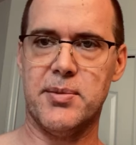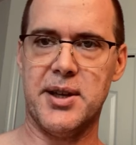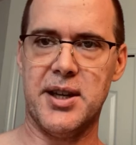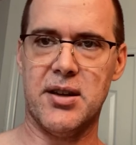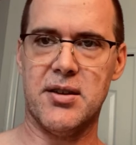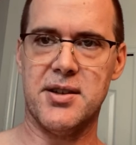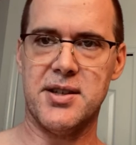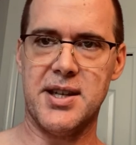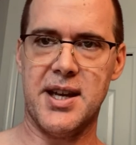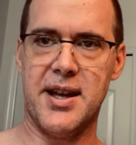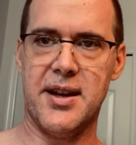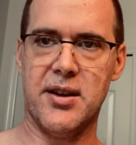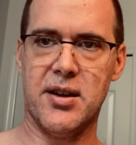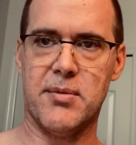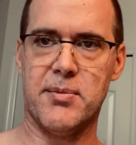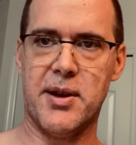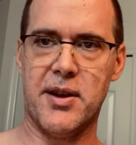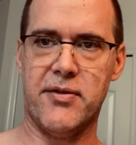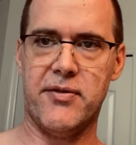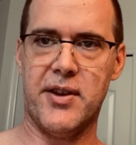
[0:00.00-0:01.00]
bit irritating on
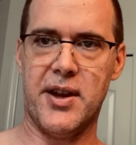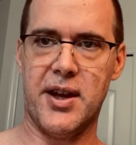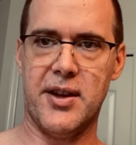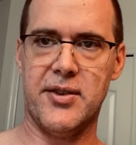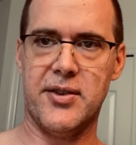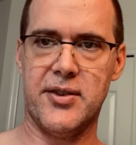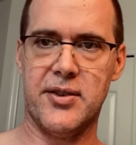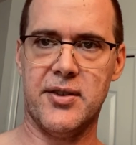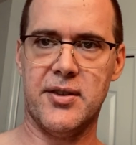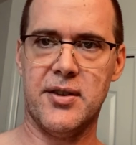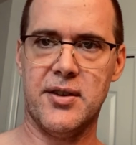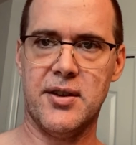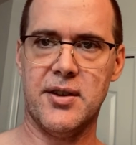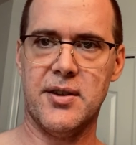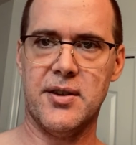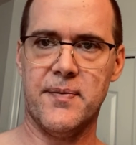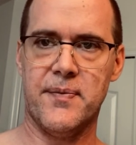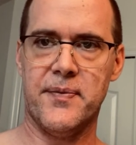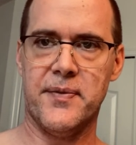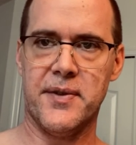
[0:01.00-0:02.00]
my face.
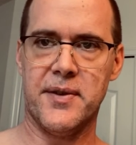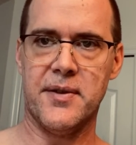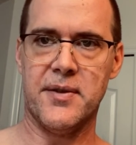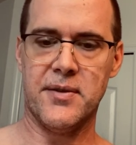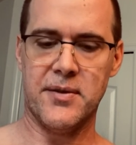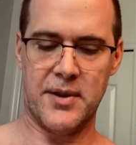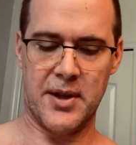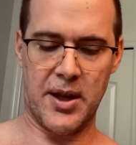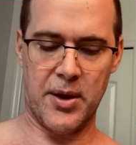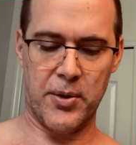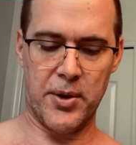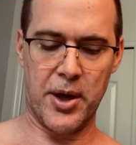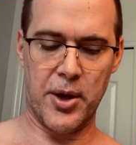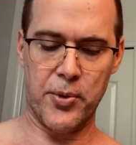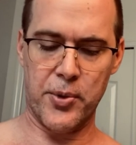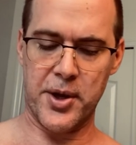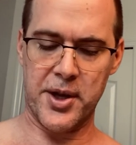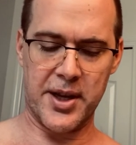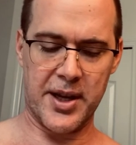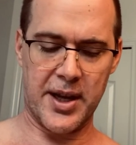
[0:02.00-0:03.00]
I, I,
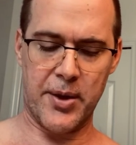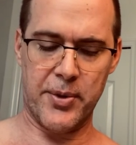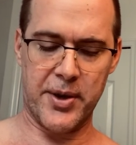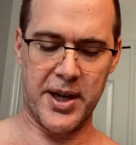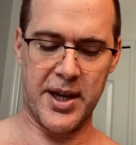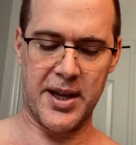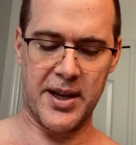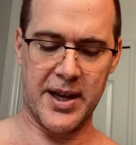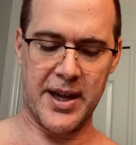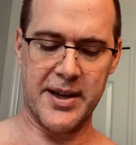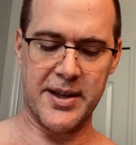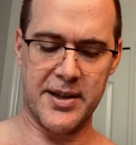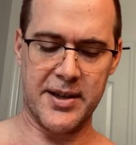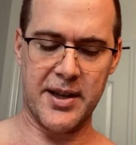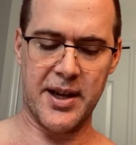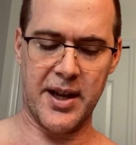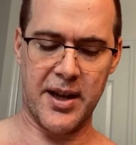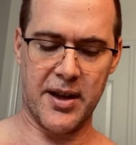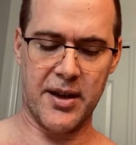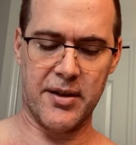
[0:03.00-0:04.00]
went, I went ahead and I did
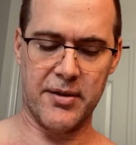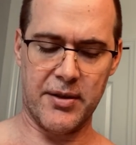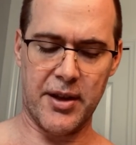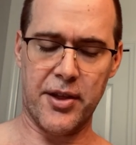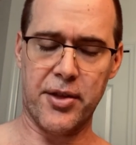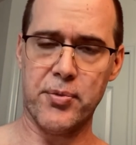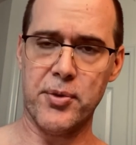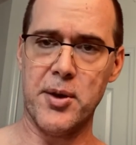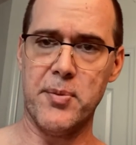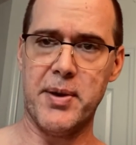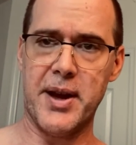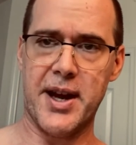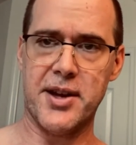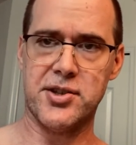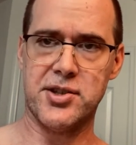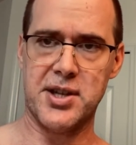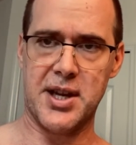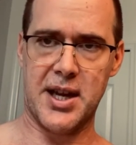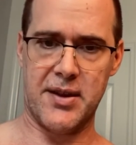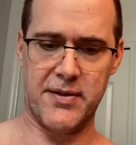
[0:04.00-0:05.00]
a, uh, a three-pass
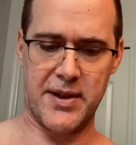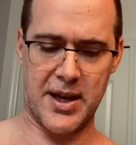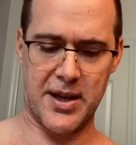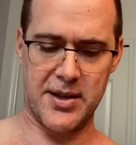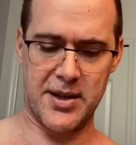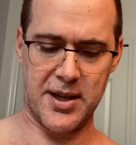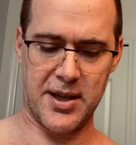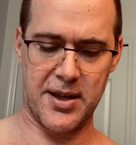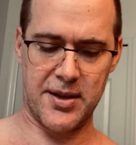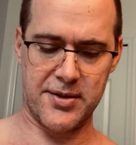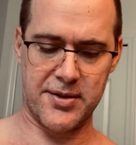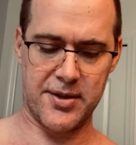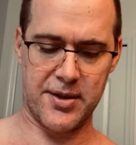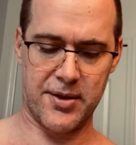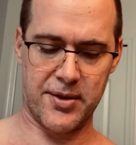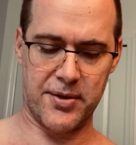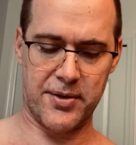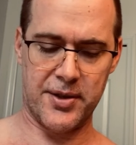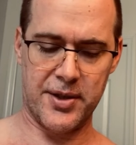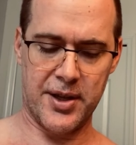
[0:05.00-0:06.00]
shave that day,
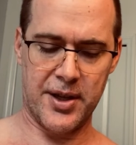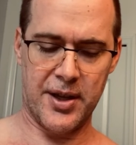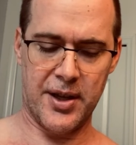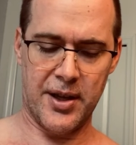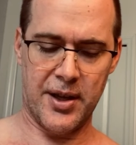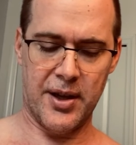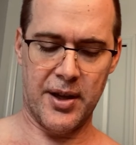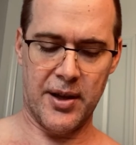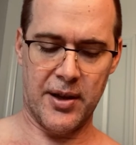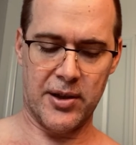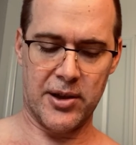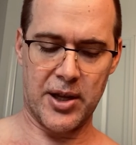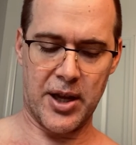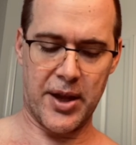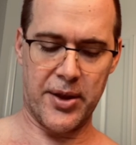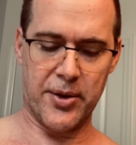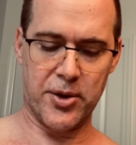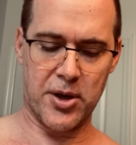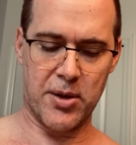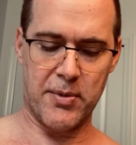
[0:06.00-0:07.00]
so
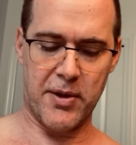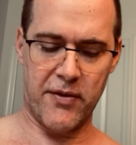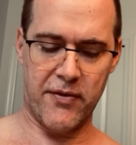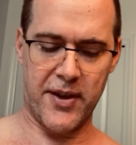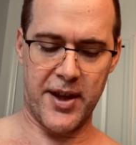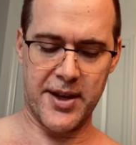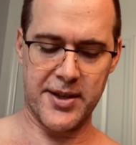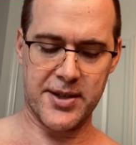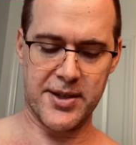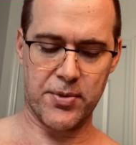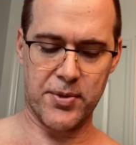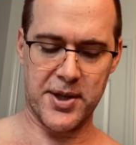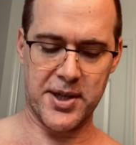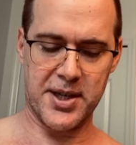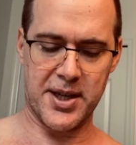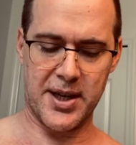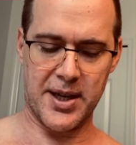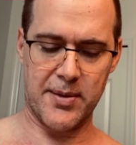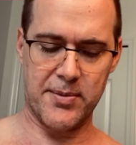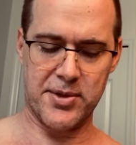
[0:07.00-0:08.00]
lathering on my face three
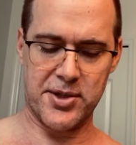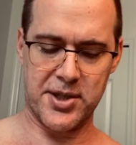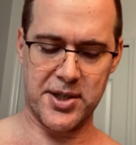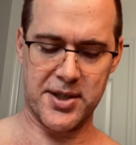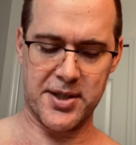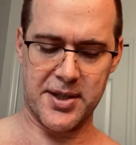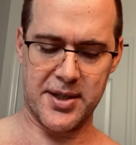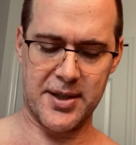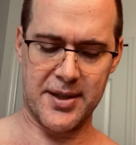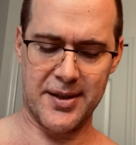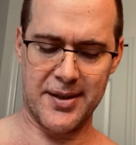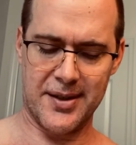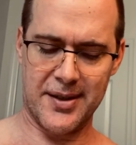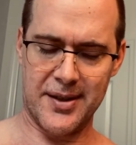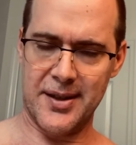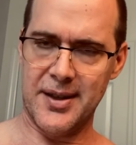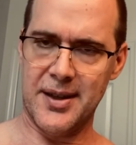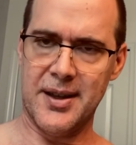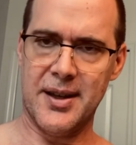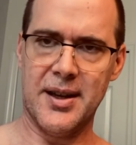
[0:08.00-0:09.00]
times just
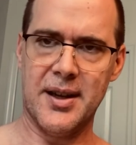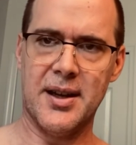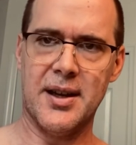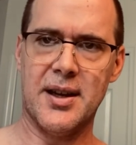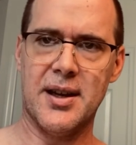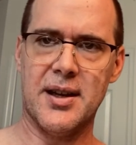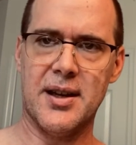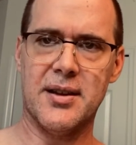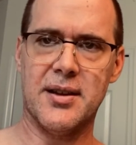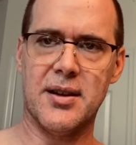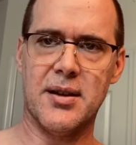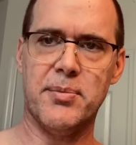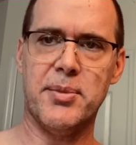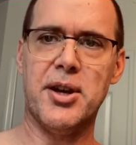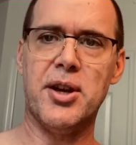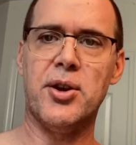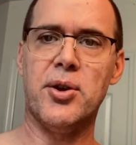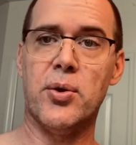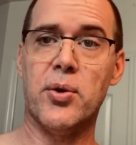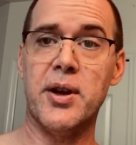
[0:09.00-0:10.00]
a little bit
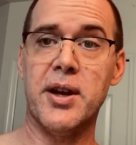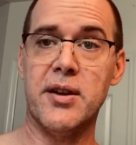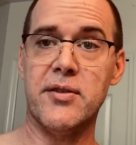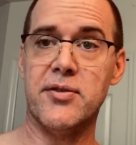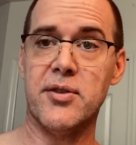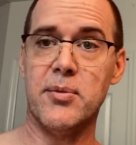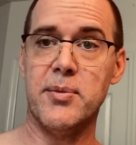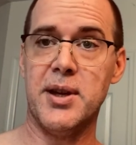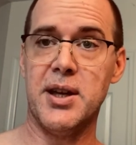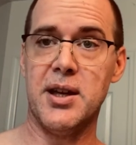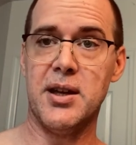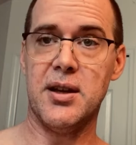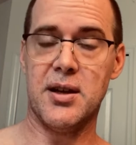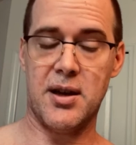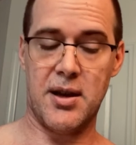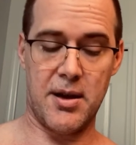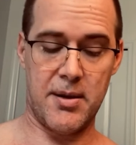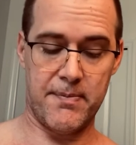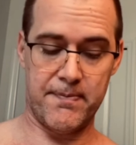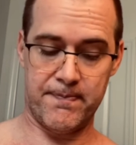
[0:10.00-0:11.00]
annoying for me.
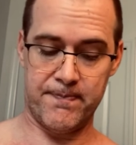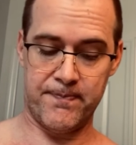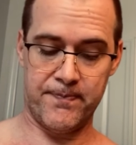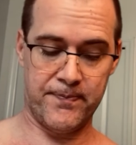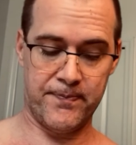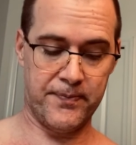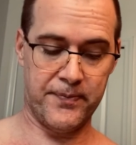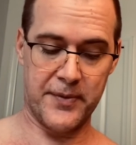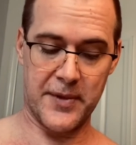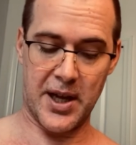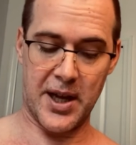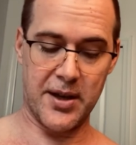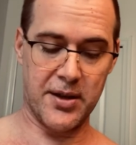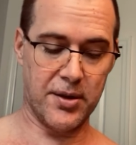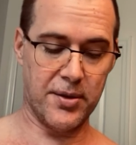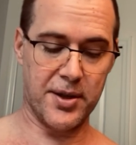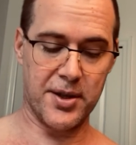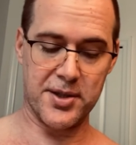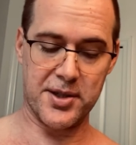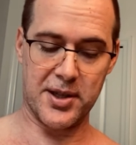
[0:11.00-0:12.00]
Um, I know
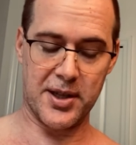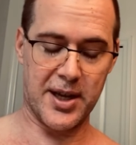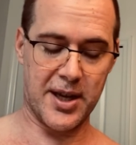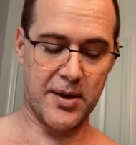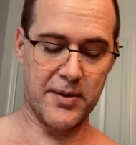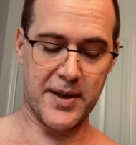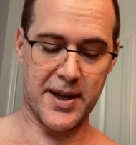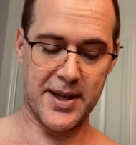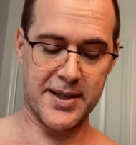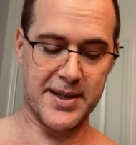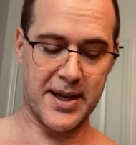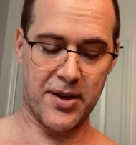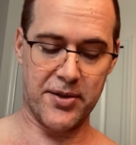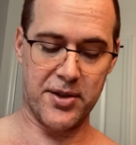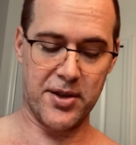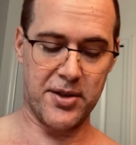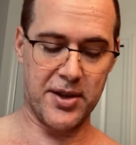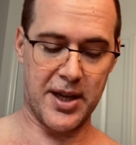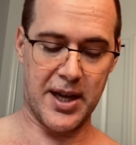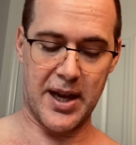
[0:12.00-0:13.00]
there's a lot of guys out
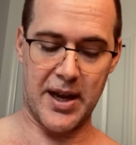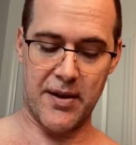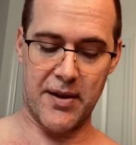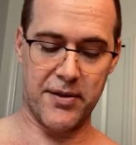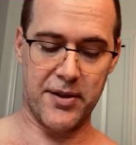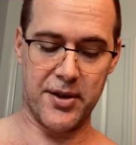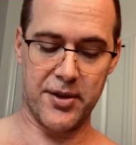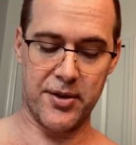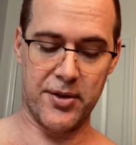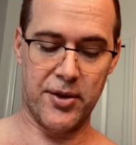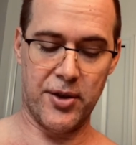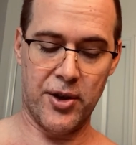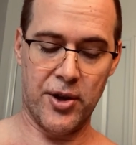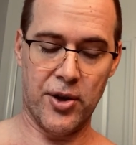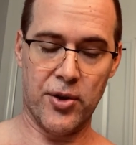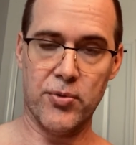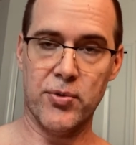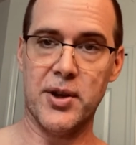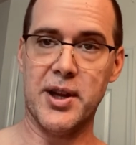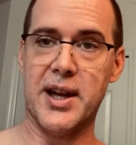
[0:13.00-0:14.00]
there that have the
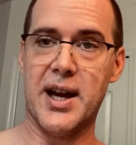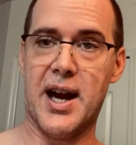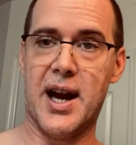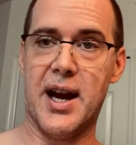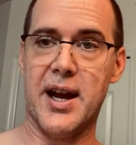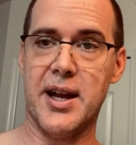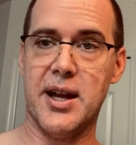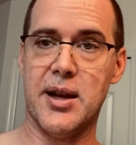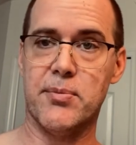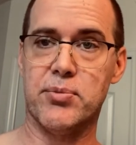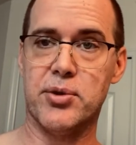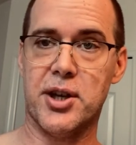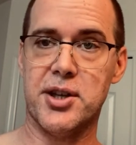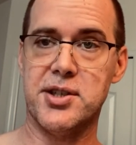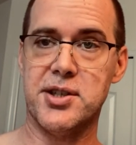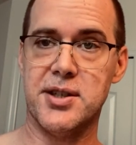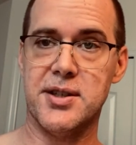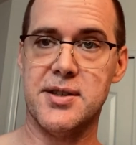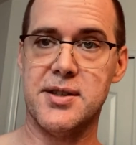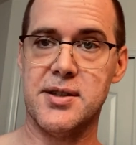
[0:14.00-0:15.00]
really high-end
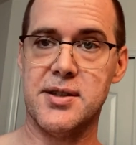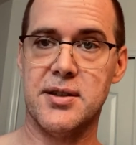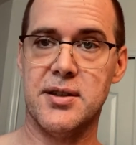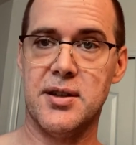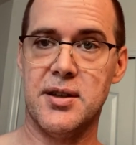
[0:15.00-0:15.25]
brushes,